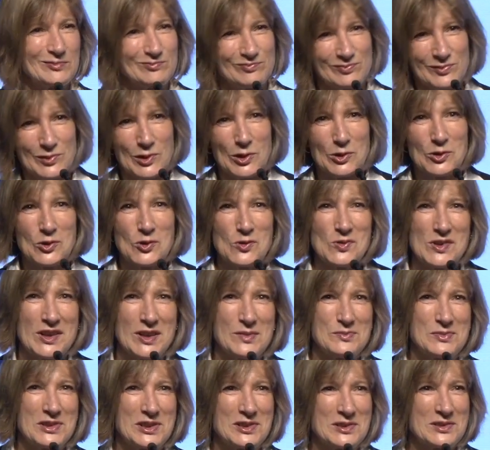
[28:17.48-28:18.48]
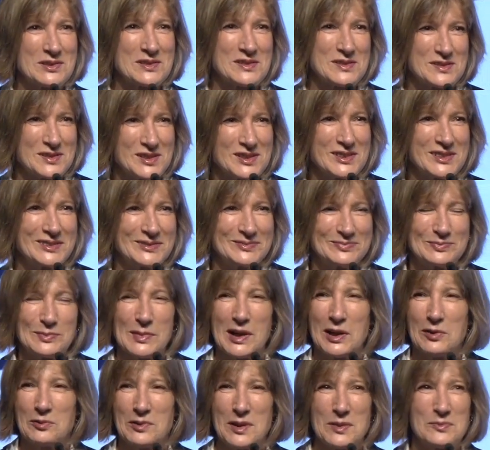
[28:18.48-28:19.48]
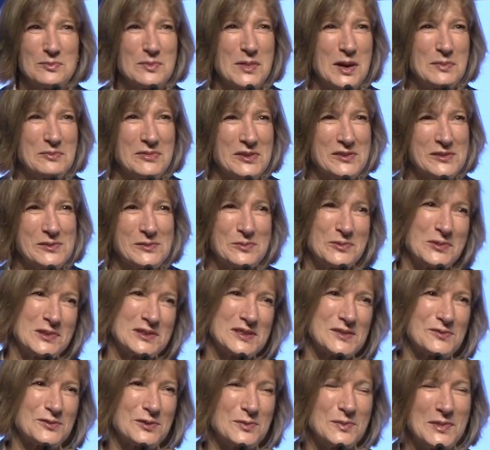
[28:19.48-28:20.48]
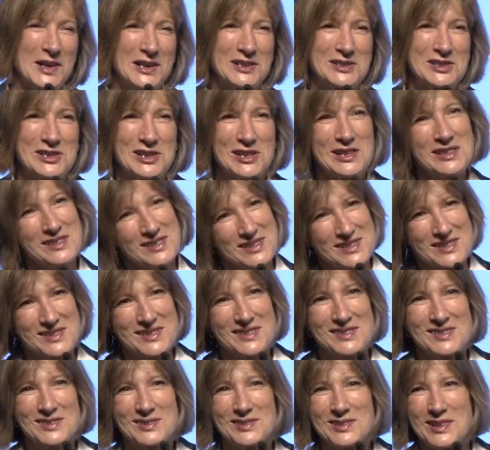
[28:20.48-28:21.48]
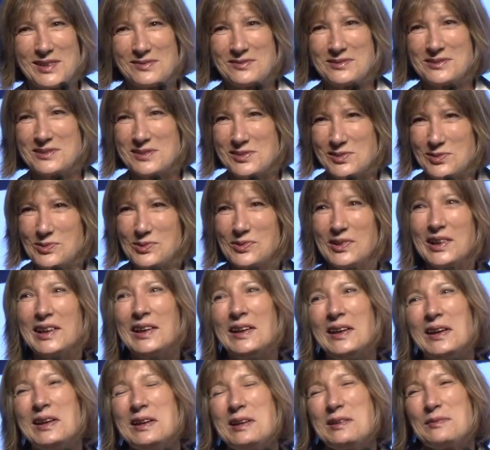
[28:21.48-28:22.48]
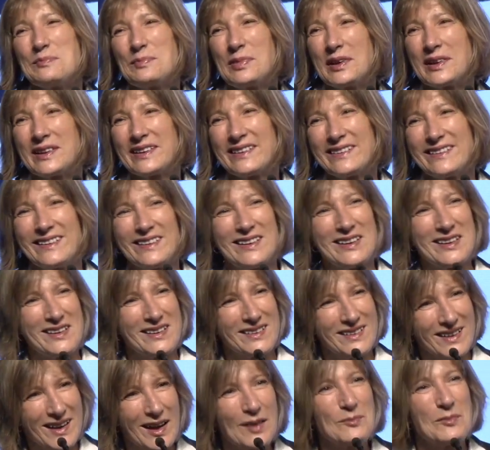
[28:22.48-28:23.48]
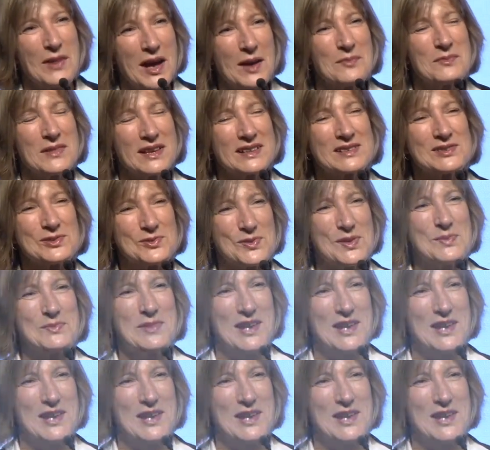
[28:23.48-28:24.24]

not only because my grandmother was from Elche, this is another story, but I'm extremely